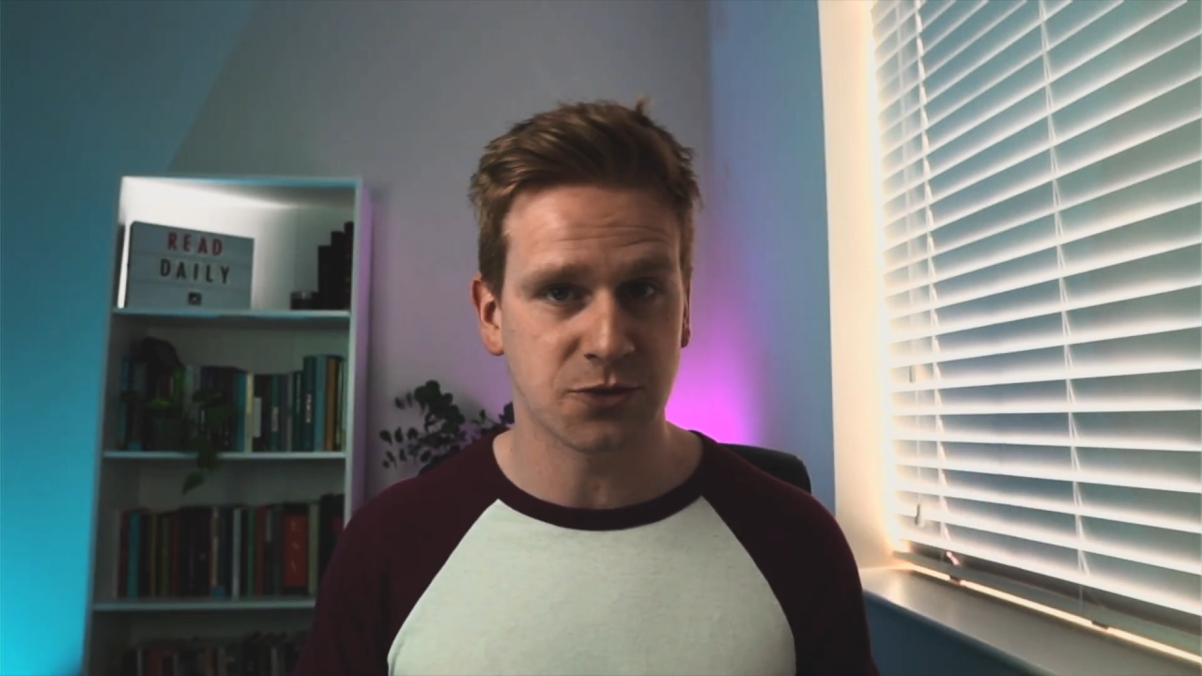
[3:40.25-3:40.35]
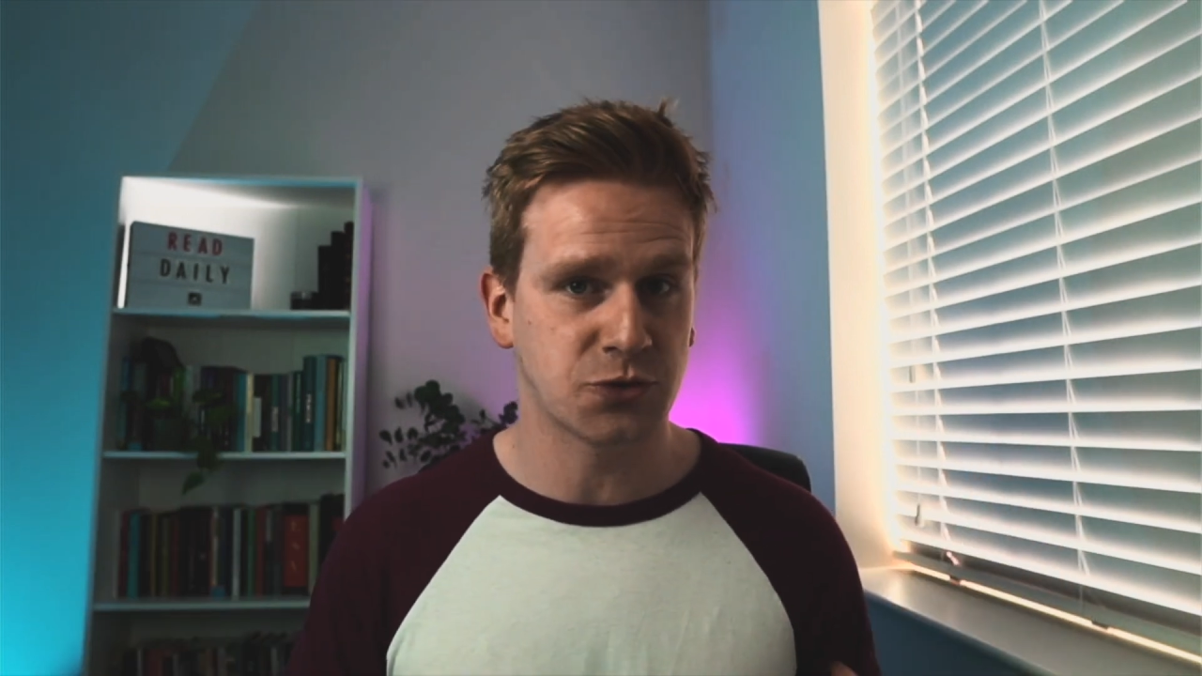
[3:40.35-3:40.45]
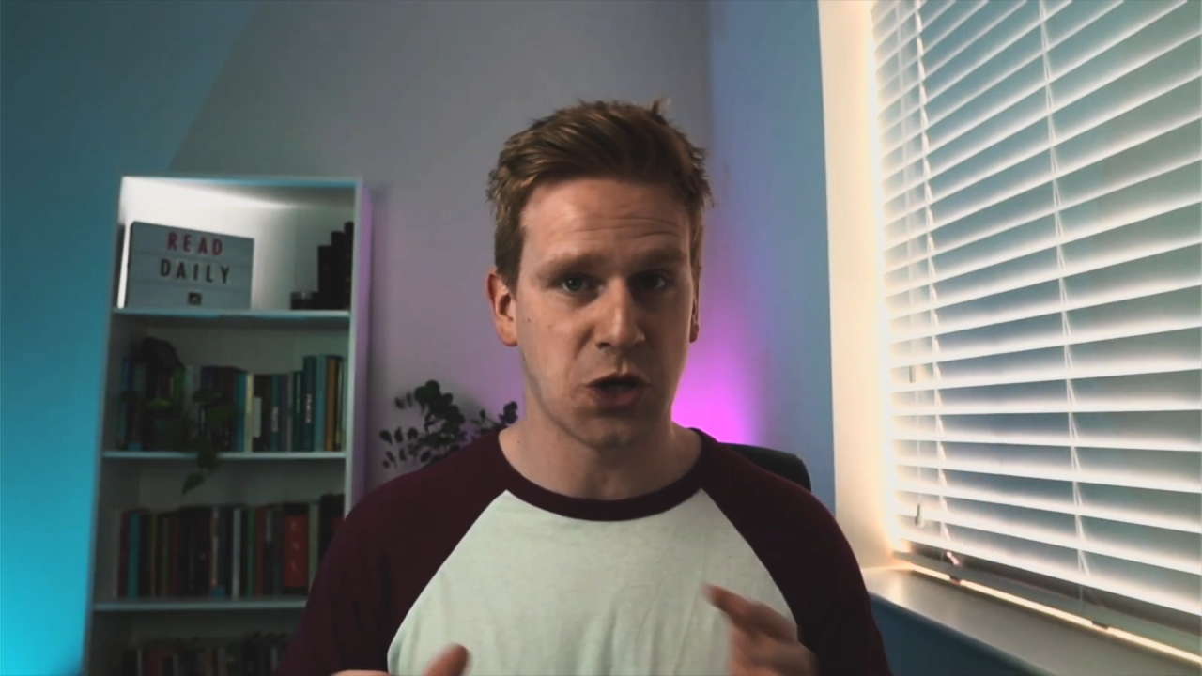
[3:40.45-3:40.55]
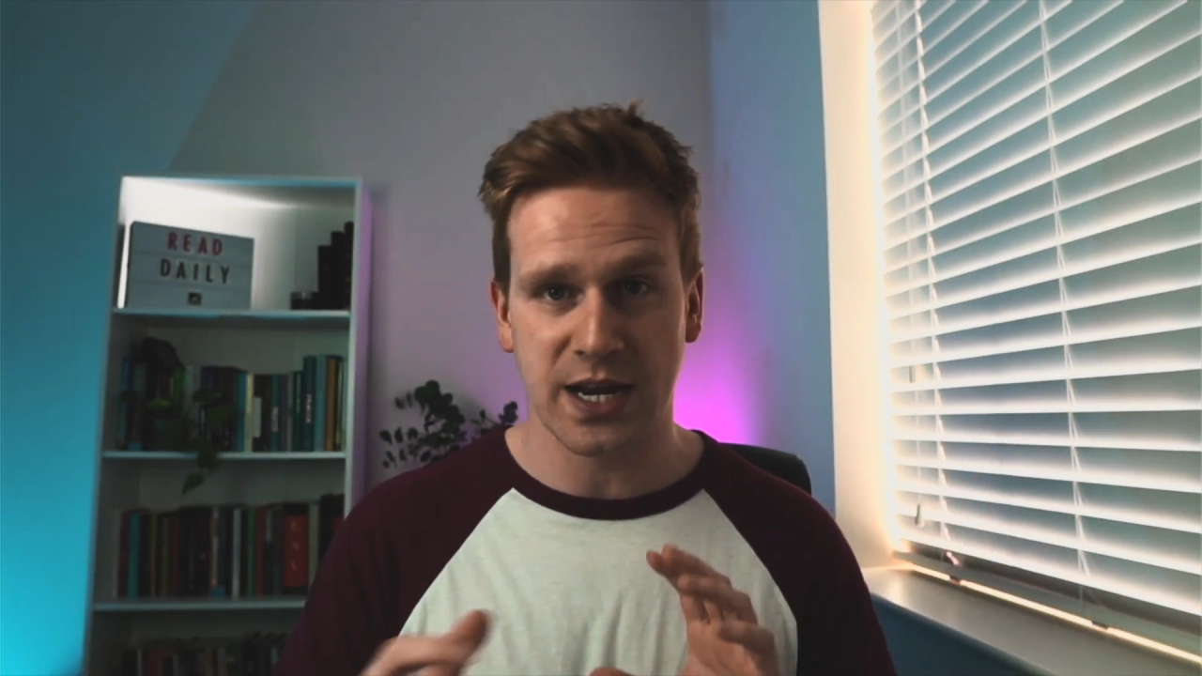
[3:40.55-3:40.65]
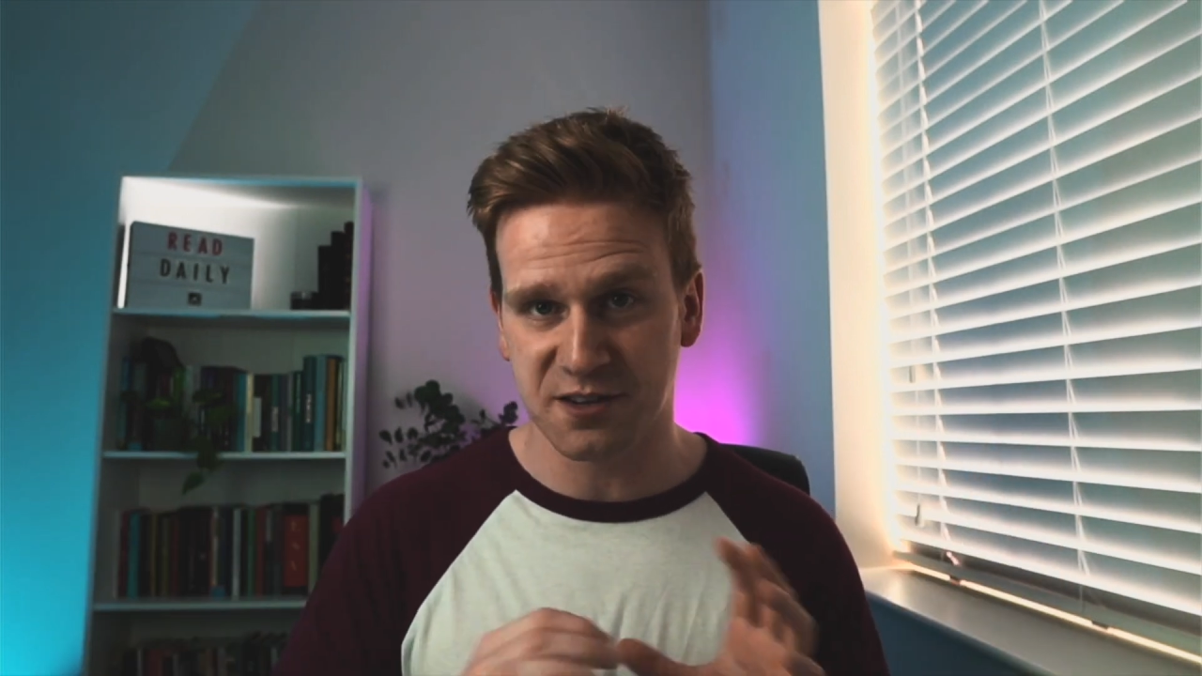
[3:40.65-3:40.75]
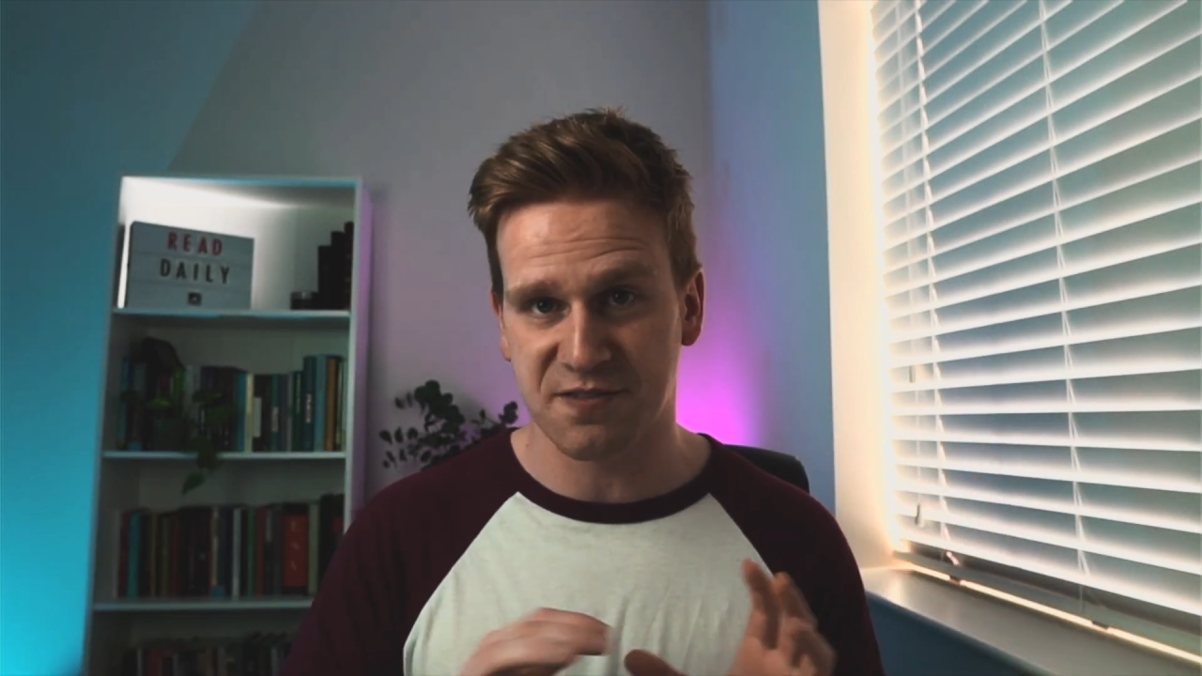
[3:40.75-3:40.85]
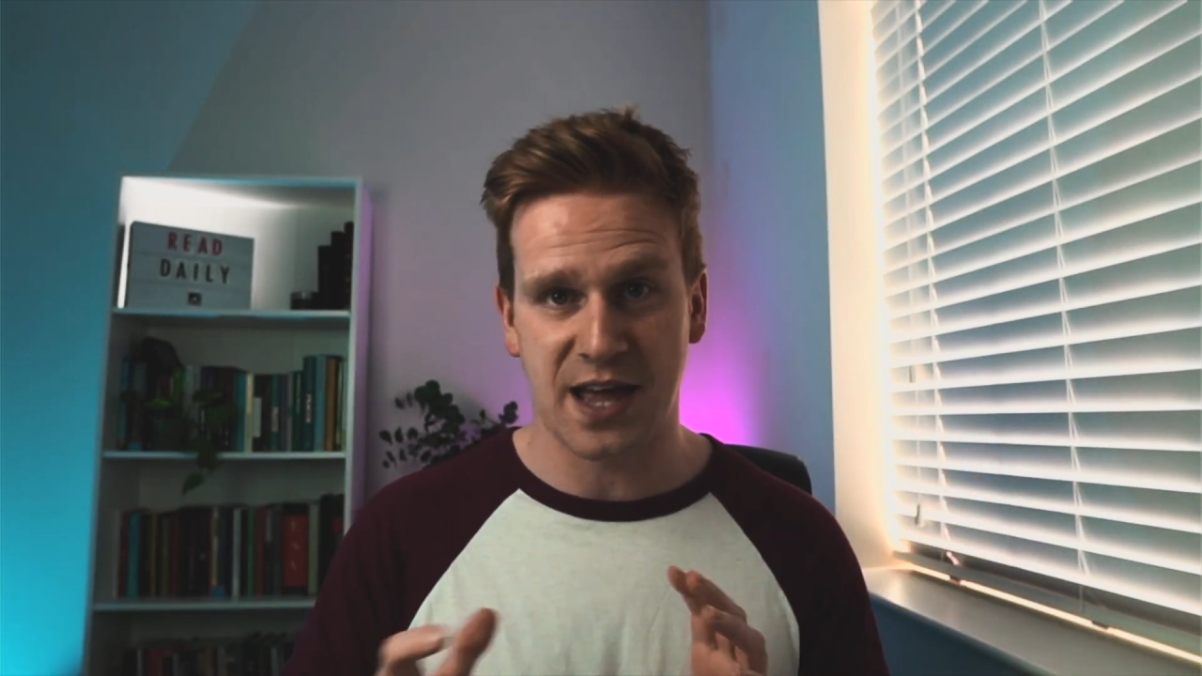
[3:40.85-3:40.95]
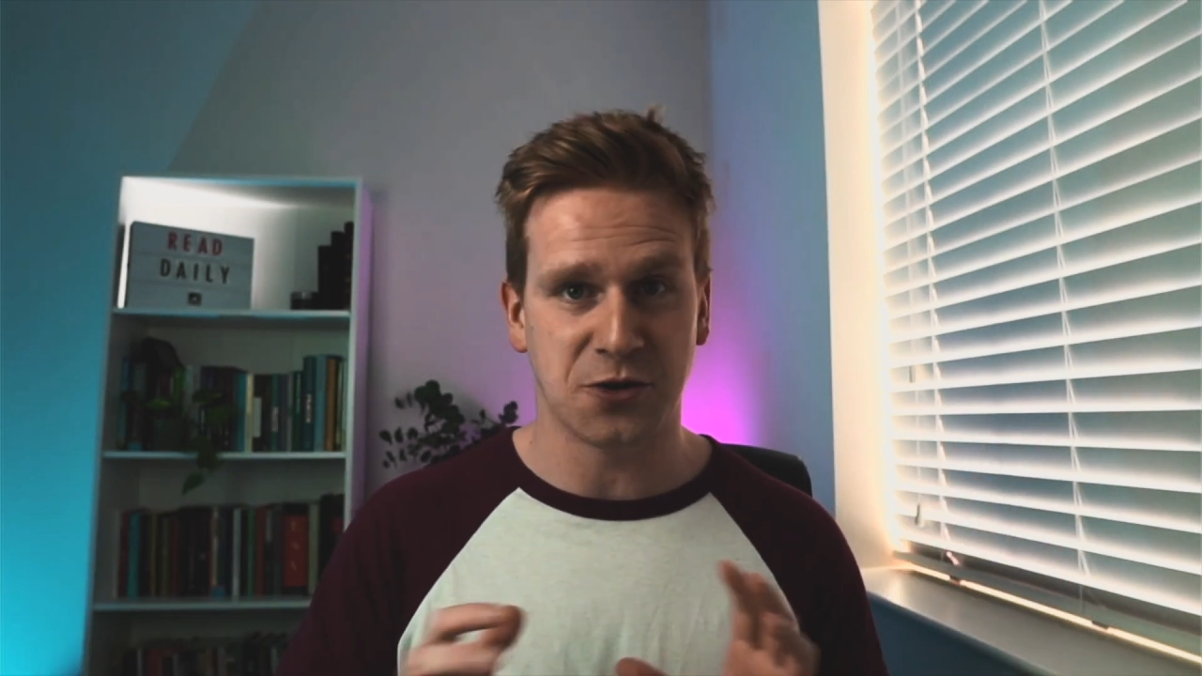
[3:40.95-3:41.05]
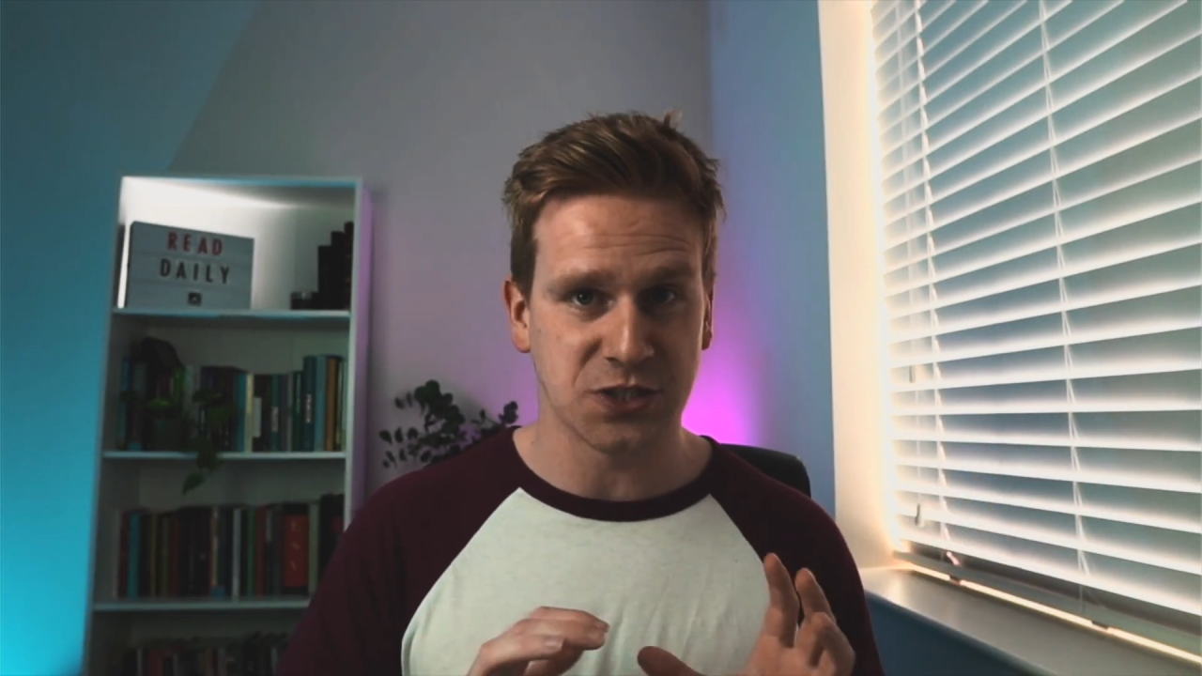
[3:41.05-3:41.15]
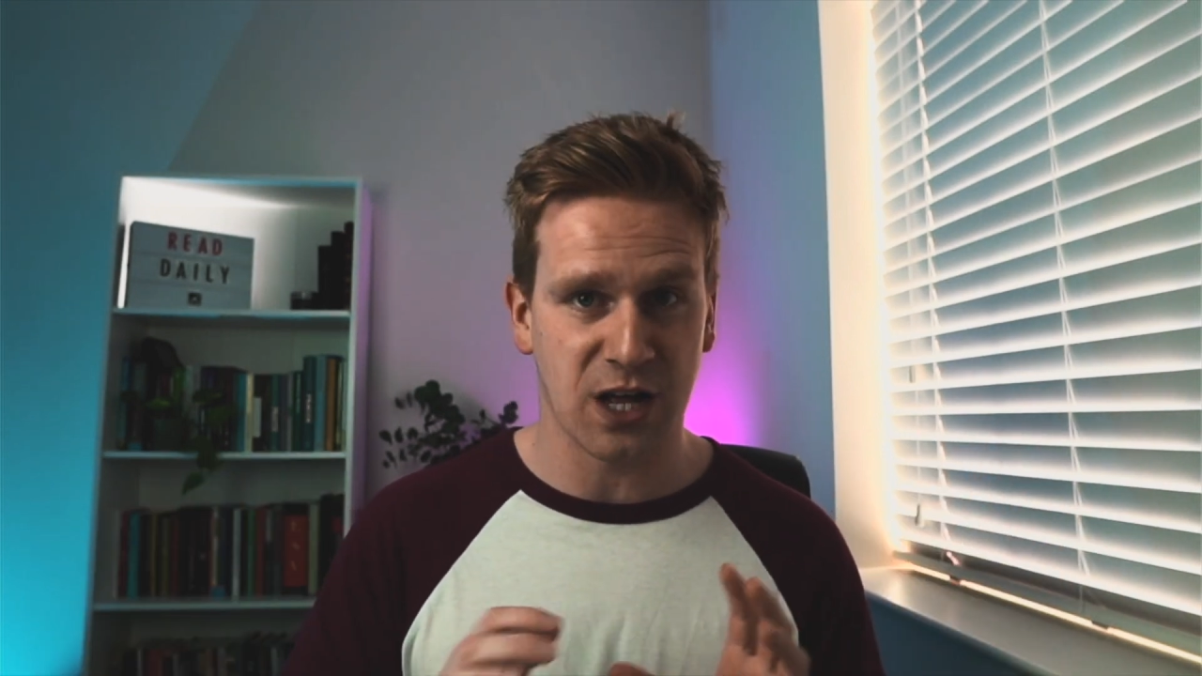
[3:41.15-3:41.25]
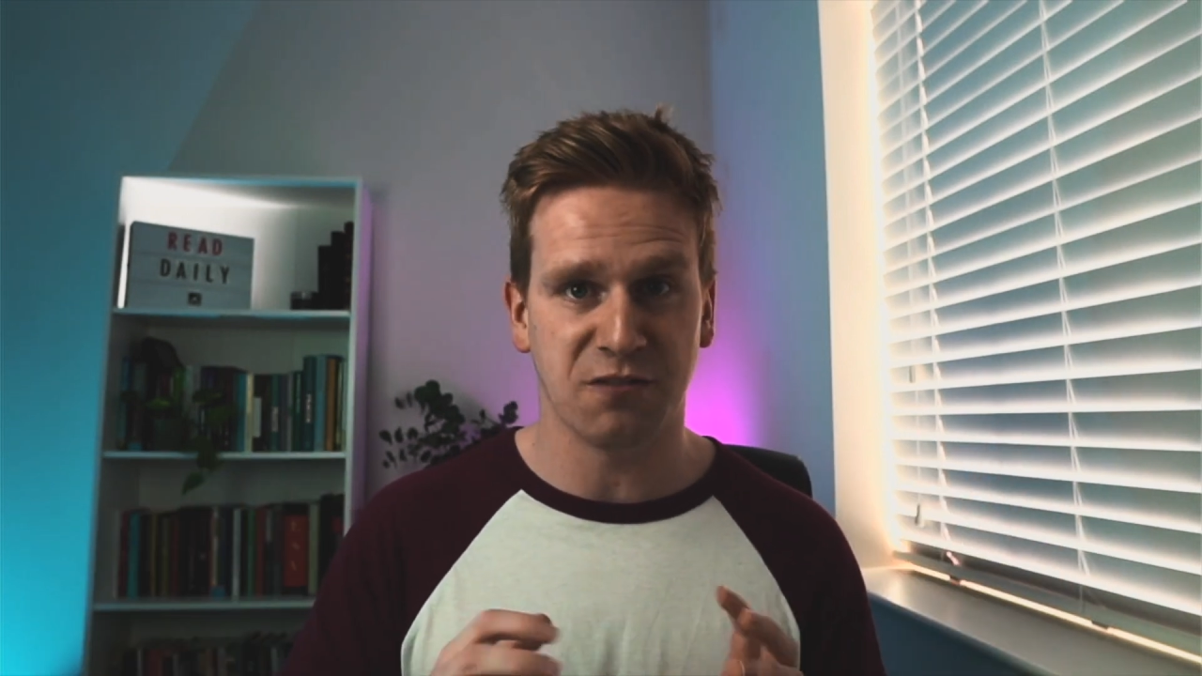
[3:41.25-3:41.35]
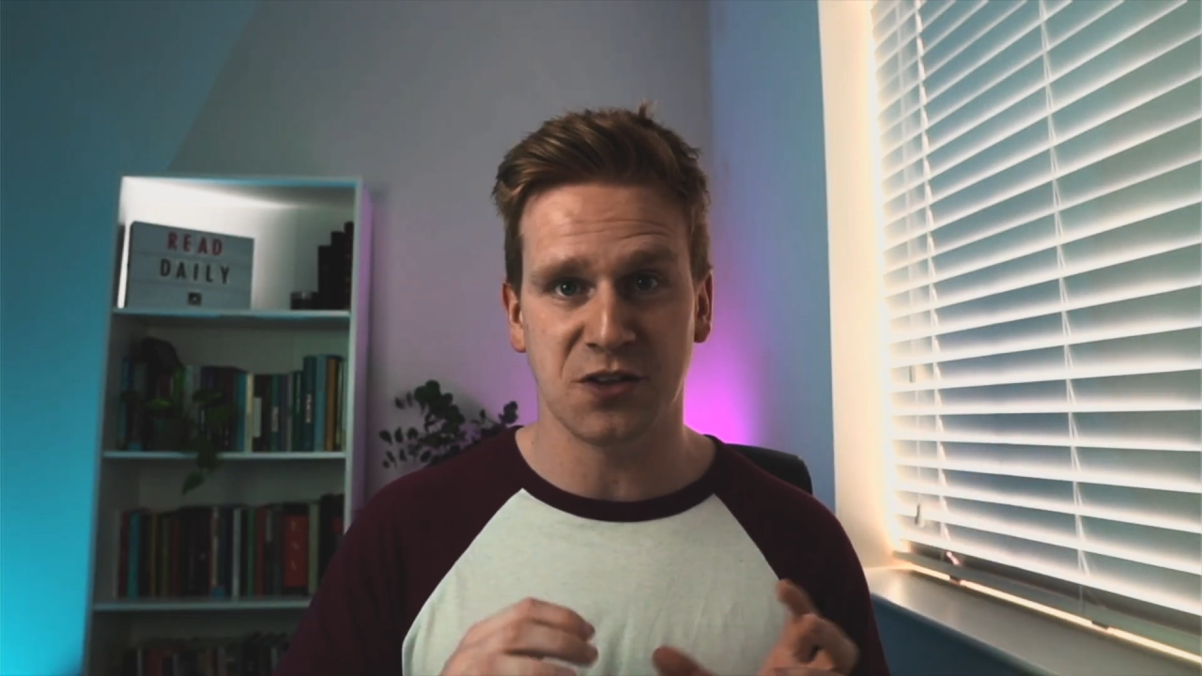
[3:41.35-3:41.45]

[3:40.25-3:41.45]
try and defend yourself